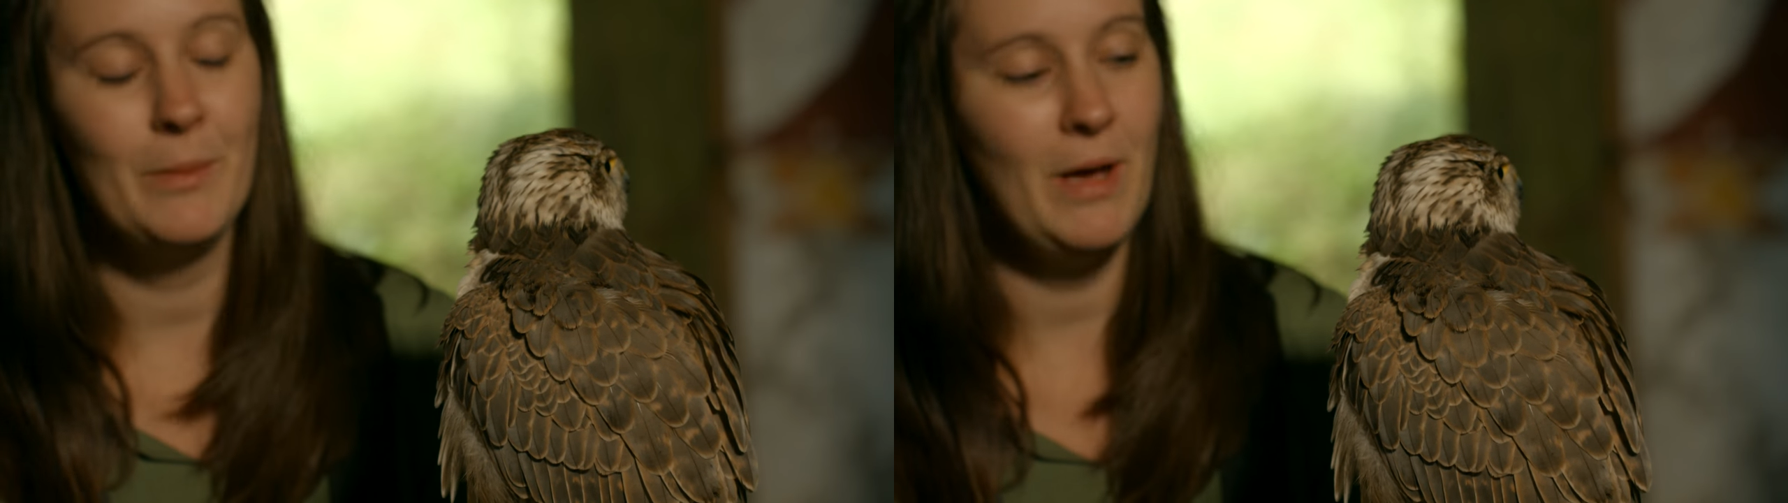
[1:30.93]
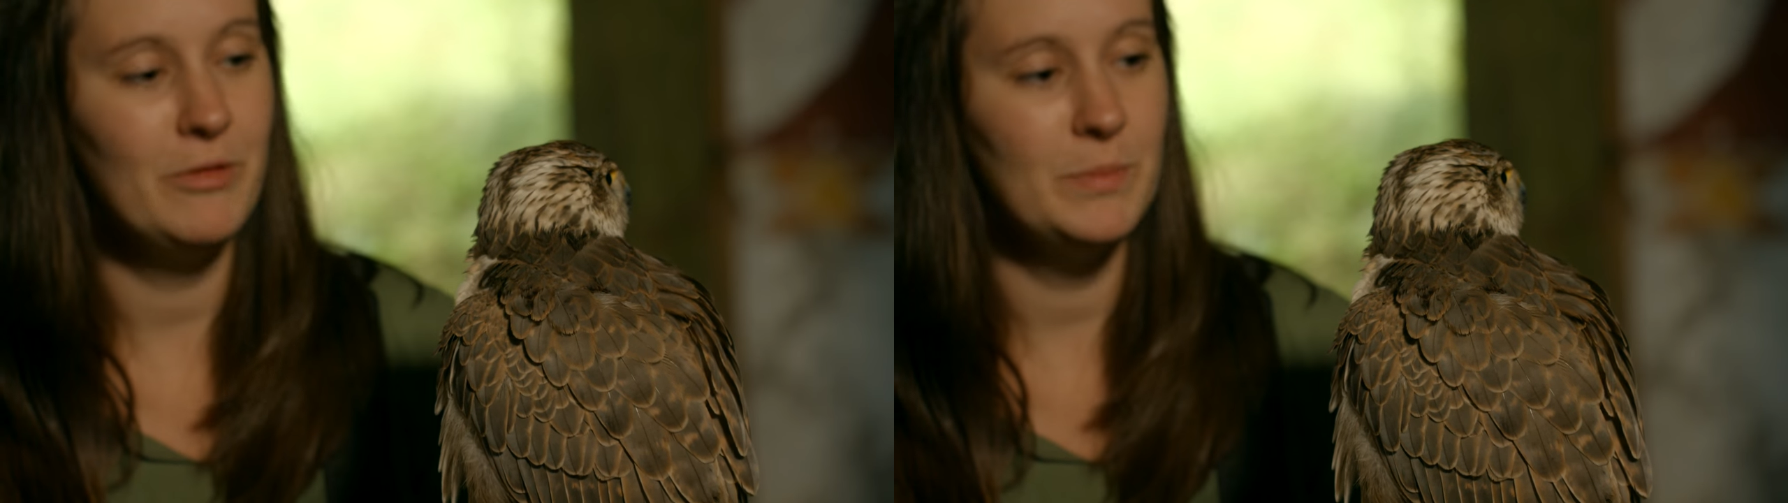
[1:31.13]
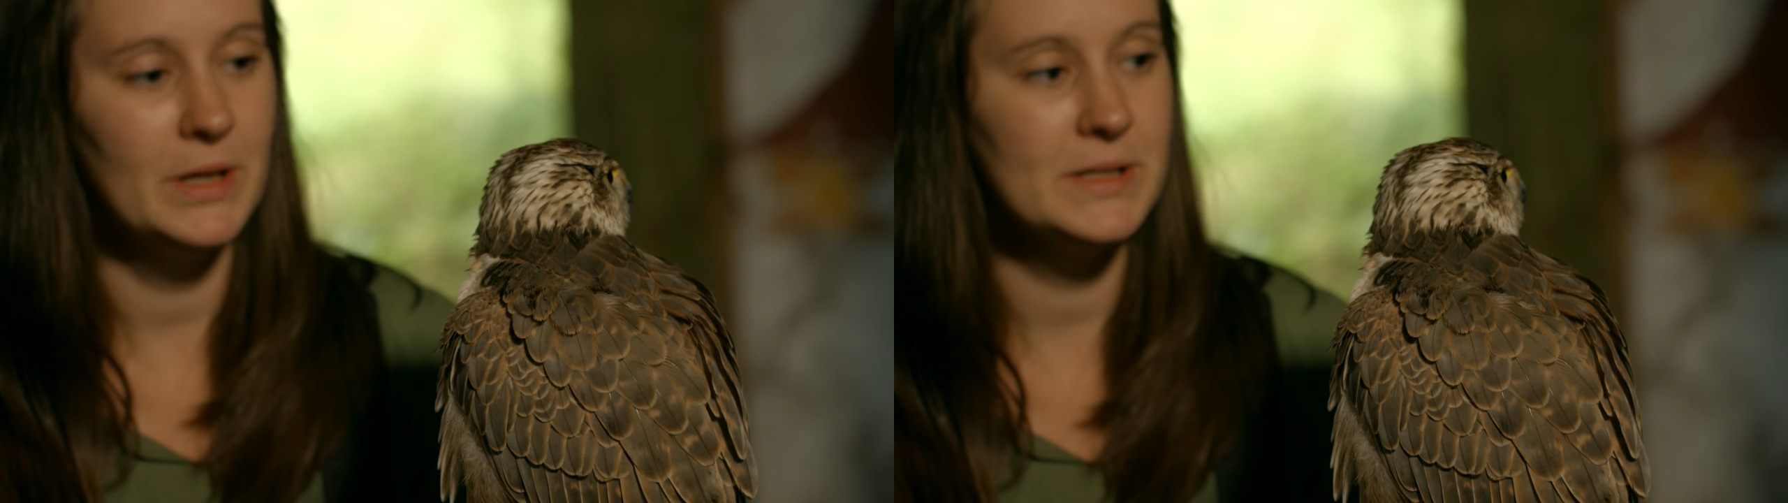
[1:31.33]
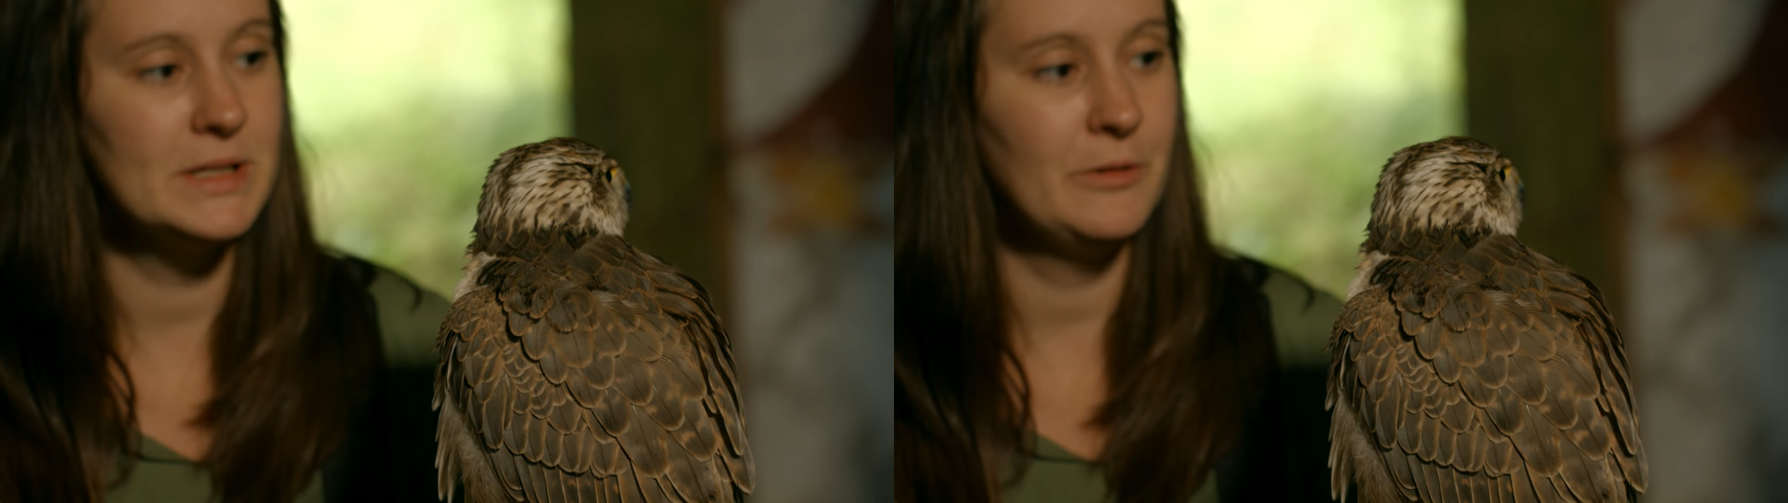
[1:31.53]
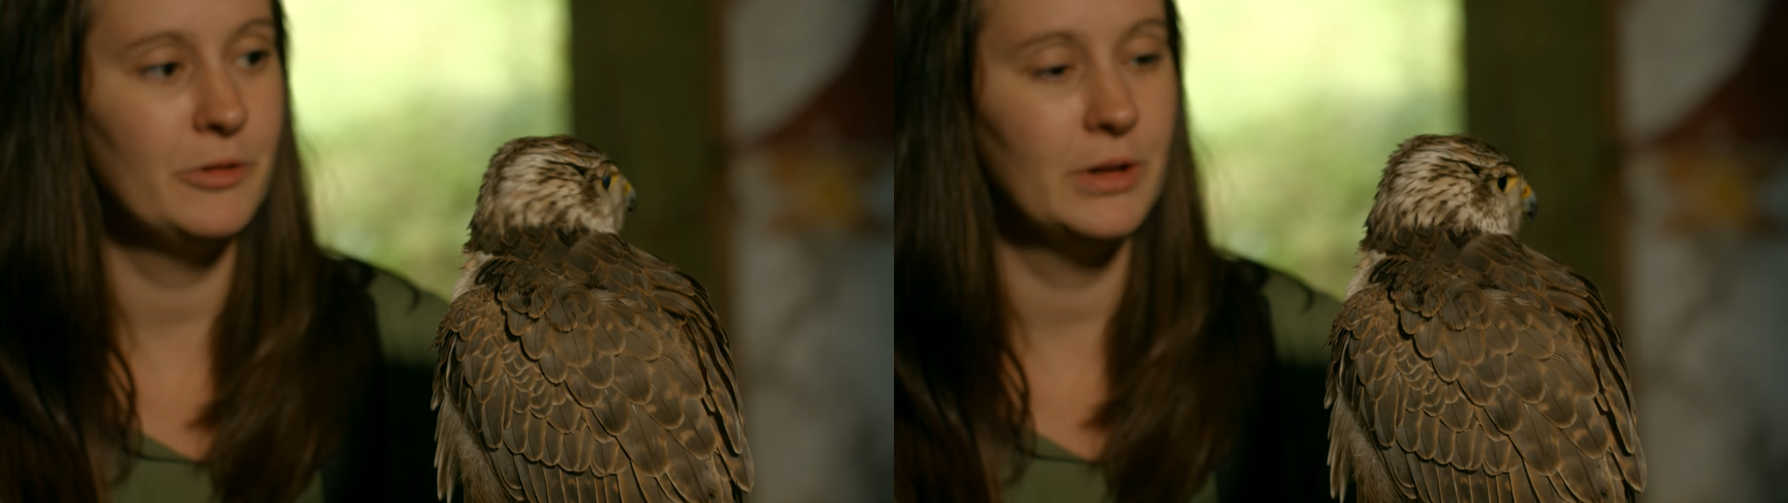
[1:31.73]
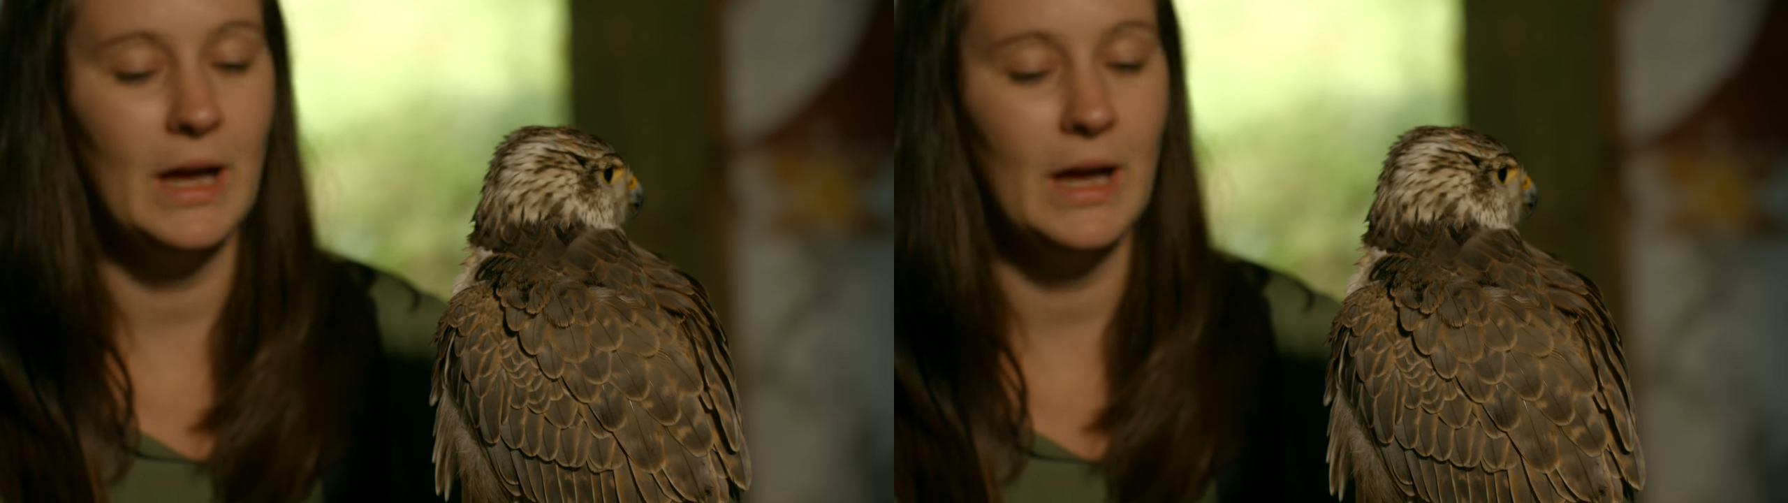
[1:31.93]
every bird's different,